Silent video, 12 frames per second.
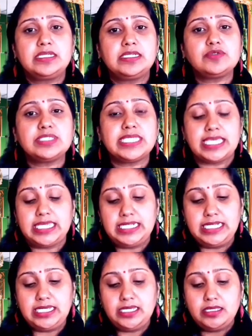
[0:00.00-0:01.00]
Now
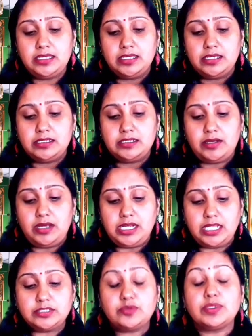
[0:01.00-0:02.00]
secondly,
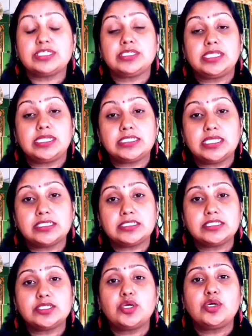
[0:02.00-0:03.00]
another question that is
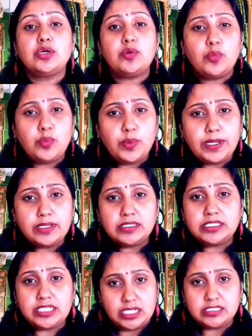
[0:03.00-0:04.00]
asked is,
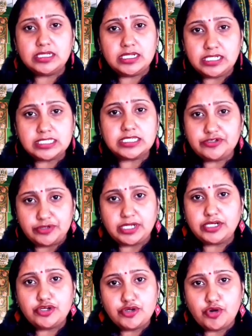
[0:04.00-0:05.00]
does it
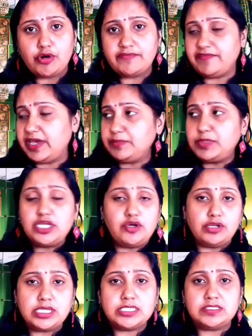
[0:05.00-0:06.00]
run in your family
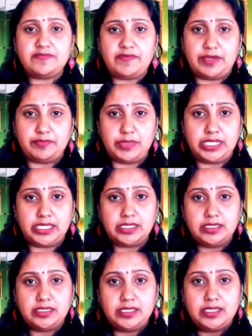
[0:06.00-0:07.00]
or his family?
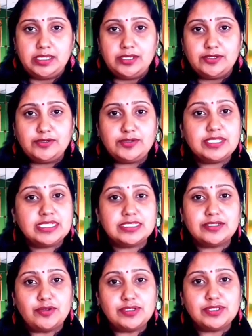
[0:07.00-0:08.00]
This
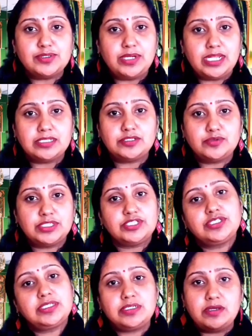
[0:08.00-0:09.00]
is also another
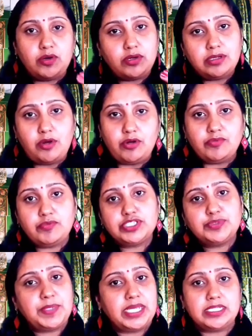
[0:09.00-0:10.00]
question on
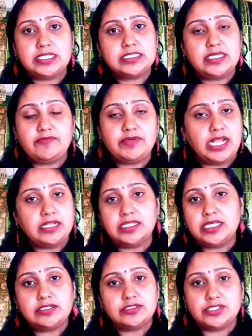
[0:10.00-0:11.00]
which parents have done
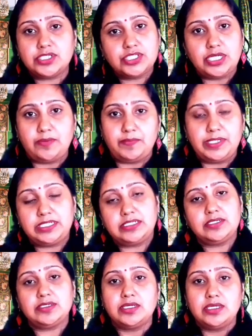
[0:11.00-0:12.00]
their research
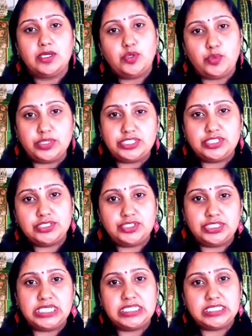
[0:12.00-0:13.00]
completely. Which
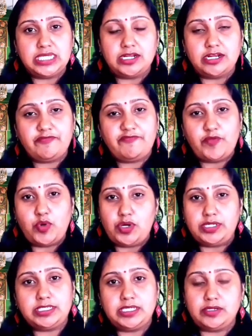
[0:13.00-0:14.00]
genes are at
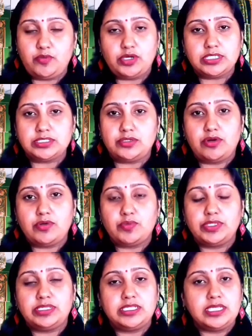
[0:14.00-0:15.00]
fault and what is
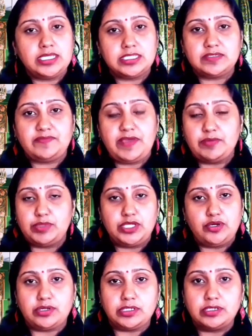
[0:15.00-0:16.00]
wrong with his
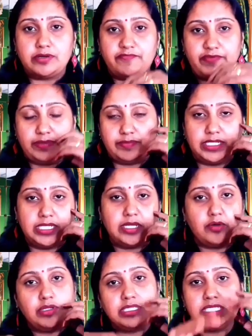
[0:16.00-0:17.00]
family or her family,
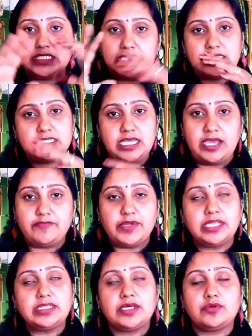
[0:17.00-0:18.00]
and all these things they have
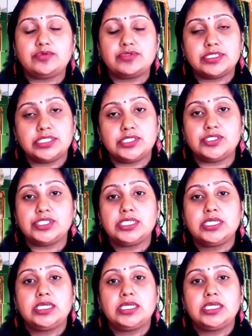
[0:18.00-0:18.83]
done their own research